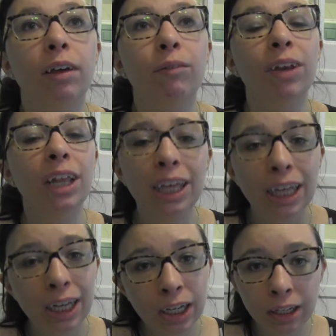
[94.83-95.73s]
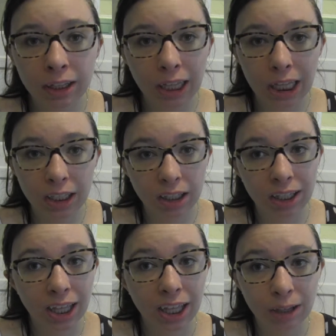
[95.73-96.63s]
we didn't get any like
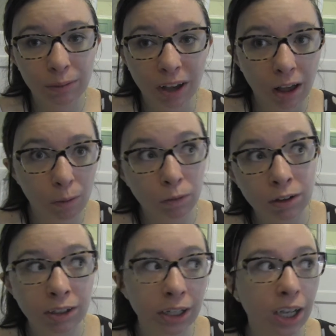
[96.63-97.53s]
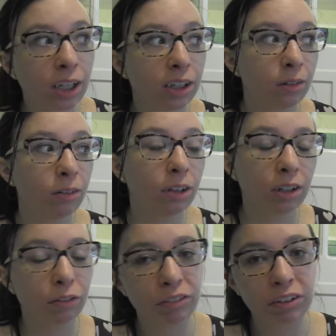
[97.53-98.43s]
yay we got one yet. So we took
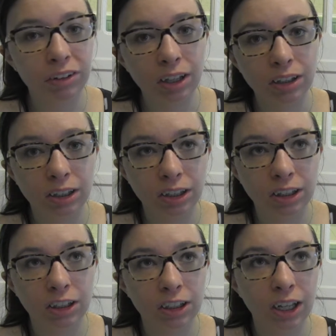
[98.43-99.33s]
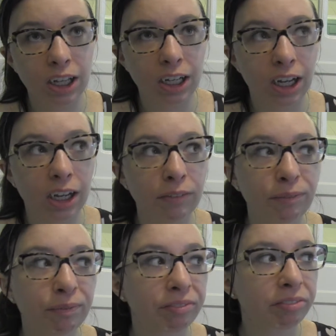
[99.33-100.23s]
a few yesterday night
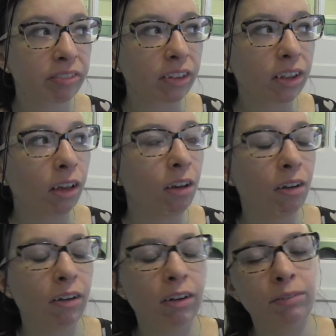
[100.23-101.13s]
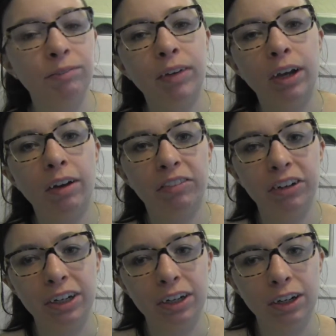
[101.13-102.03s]
um, after
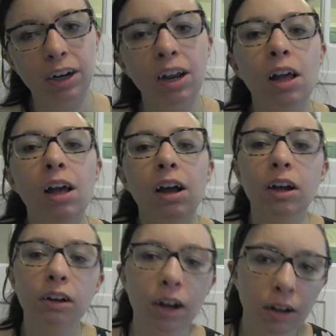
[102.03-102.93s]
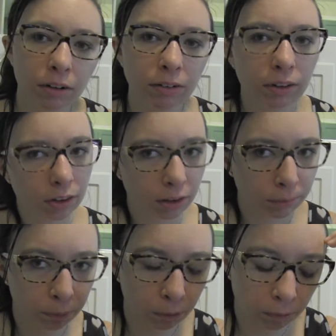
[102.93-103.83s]
dinner around the
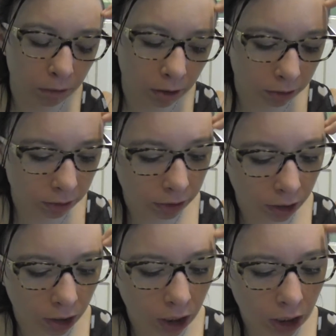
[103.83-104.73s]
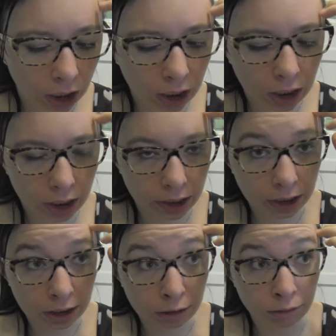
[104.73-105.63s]
boardwalk area,
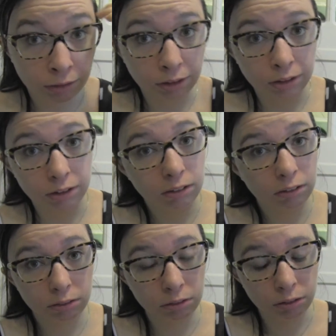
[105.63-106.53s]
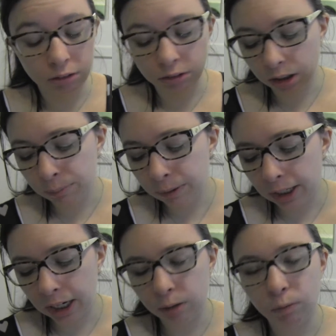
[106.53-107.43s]
and uh, who knows? And then my
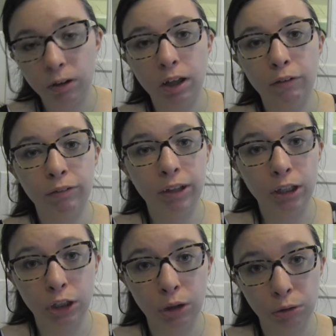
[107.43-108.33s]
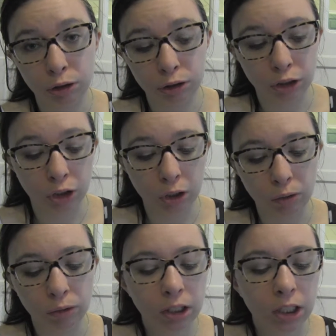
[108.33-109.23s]
daddy was not feeling so good,
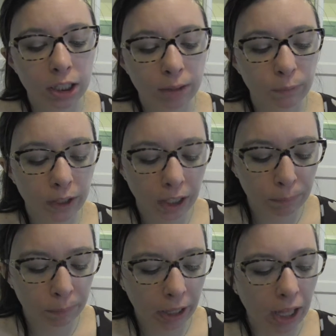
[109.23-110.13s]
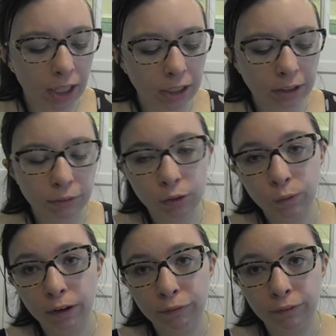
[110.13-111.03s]
so we came back, and it was
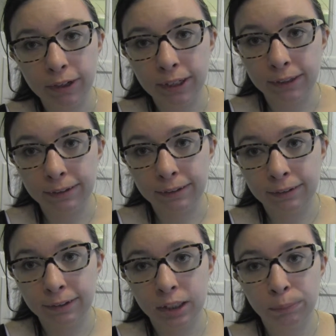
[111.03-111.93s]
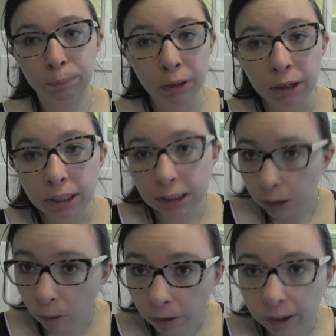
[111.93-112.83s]
quite a funny experience
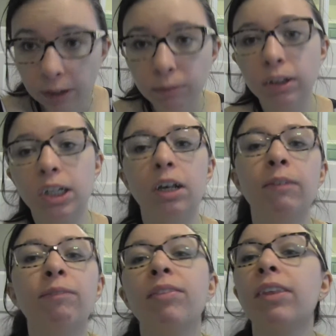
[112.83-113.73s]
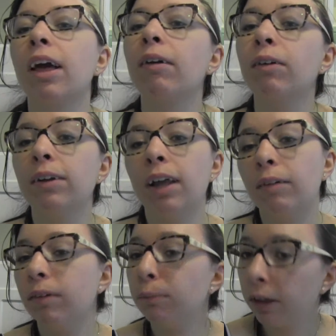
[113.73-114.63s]
story, which. I'm going to
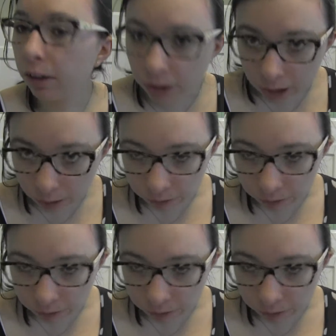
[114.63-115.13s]
have my mother share